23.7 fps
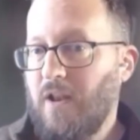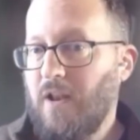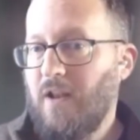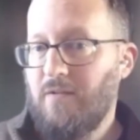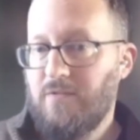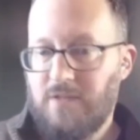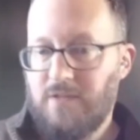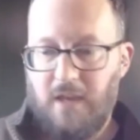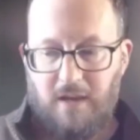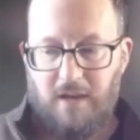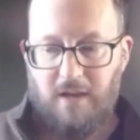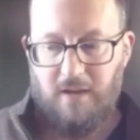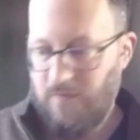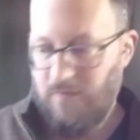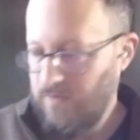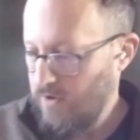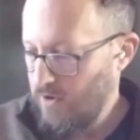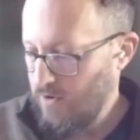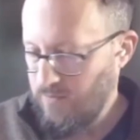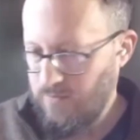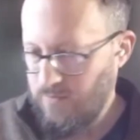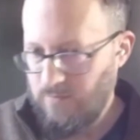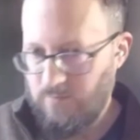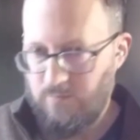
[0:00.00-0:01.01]
but I was like,
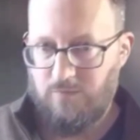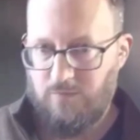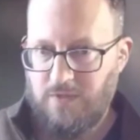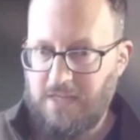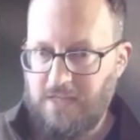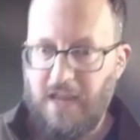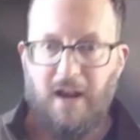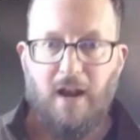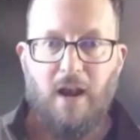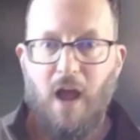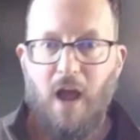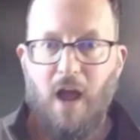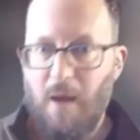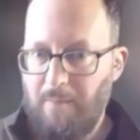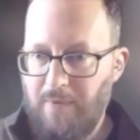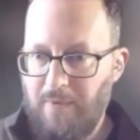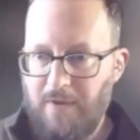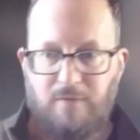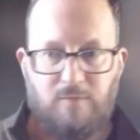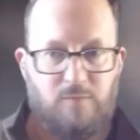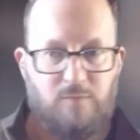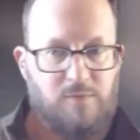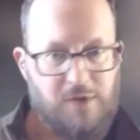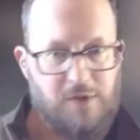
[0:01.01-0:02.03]
set it up
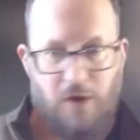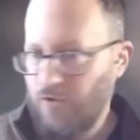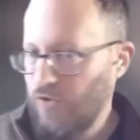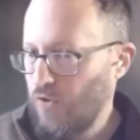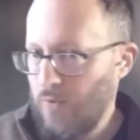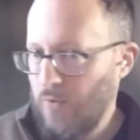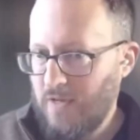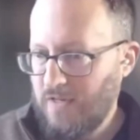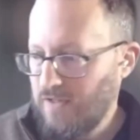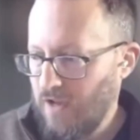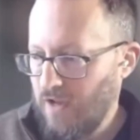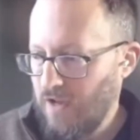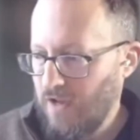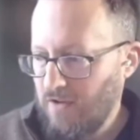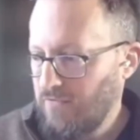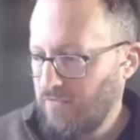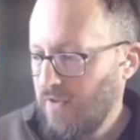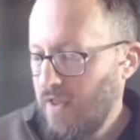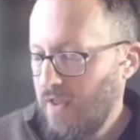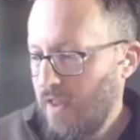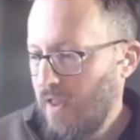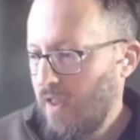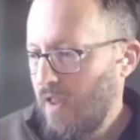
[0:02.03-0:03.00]
and start doing stuff.